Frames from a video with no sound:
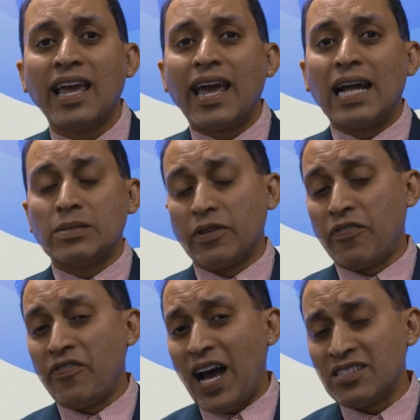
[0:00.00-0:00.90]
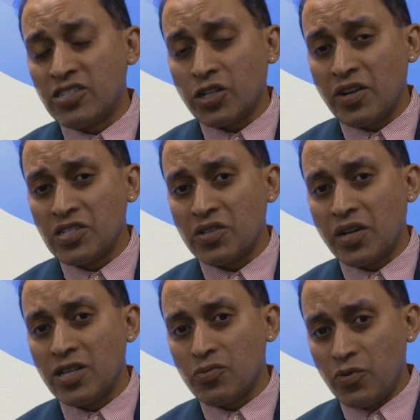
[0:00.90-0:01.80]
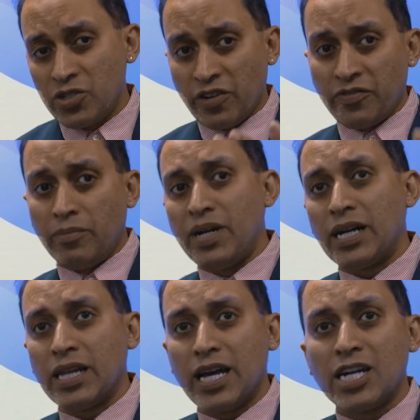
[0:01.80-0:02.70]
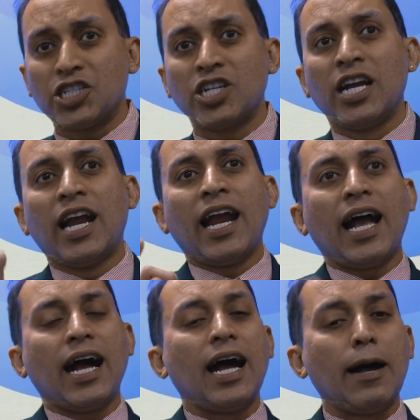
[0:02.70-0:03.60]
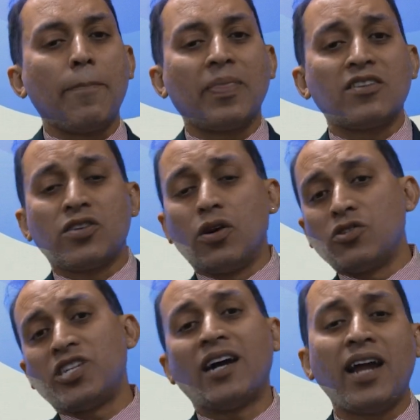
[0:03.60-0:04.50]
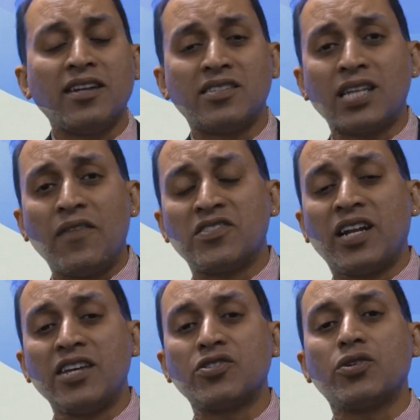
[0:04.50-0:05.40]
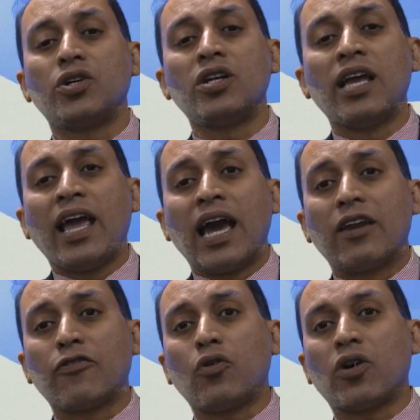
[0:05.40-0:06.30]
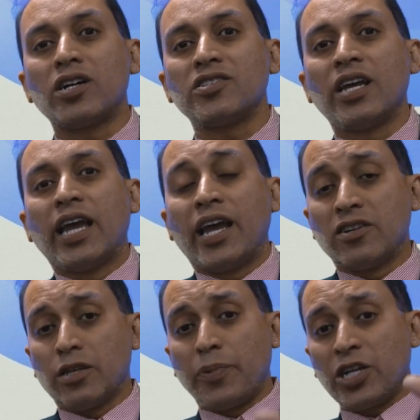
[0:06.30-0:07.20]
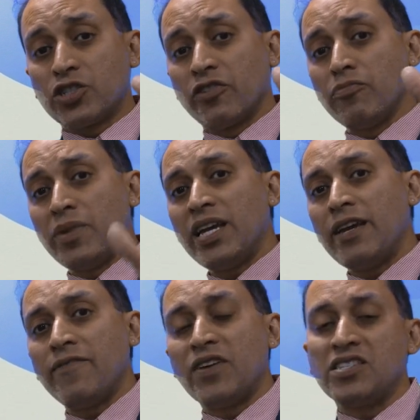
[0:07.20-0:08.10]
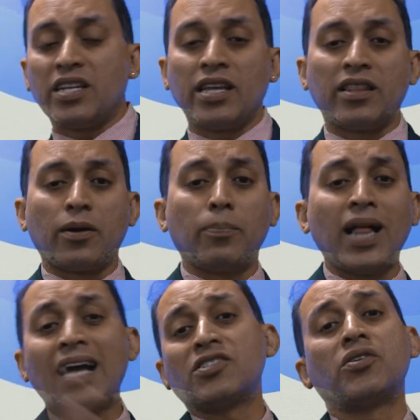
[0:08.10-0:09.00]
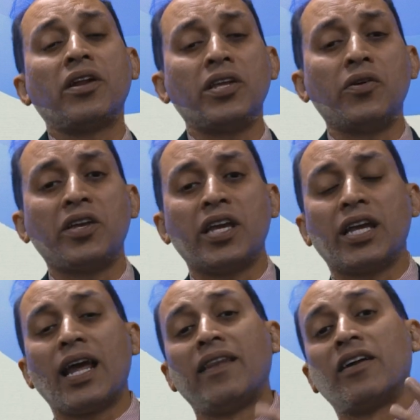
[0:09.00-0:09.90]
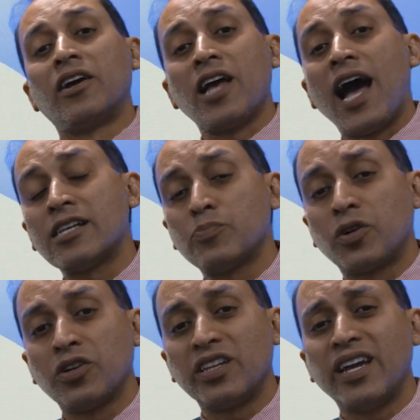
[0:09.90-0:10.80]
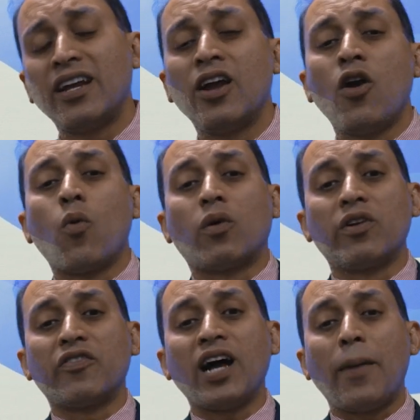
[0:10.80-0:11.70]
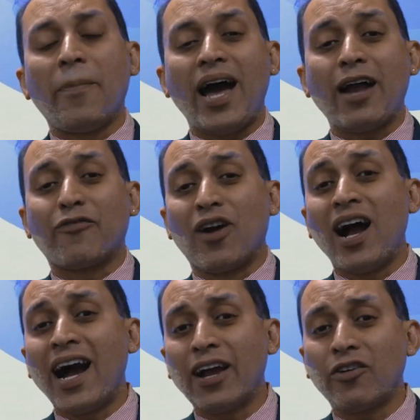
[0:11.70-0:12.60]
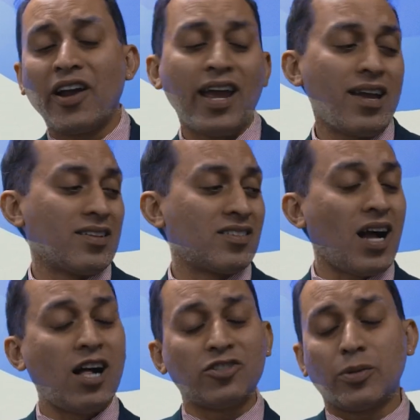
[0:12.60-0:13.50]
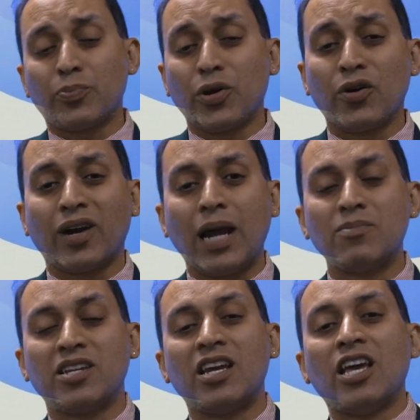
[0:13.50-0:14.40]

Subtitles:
and some of the fastest growing students which are from Bangladesh. So shout out to Stuyvesant High School. And of course, here's a picture of me visiting their Black Student Union and their Aspera League, where we've gone back for hiring and scholarship programs and